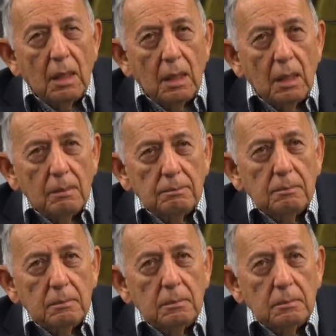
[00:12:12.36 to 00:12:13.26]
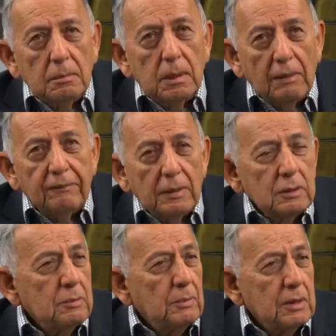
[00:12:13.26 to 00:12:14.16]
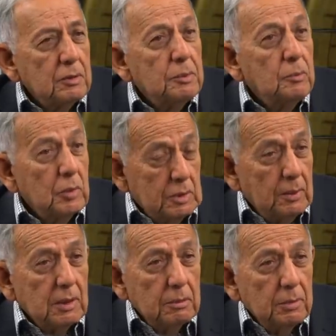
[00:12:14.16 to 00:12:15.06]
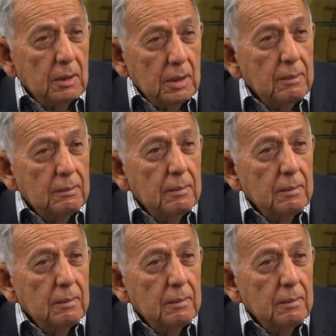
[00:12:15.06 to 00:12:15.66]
Um, I feel it was my res responsibility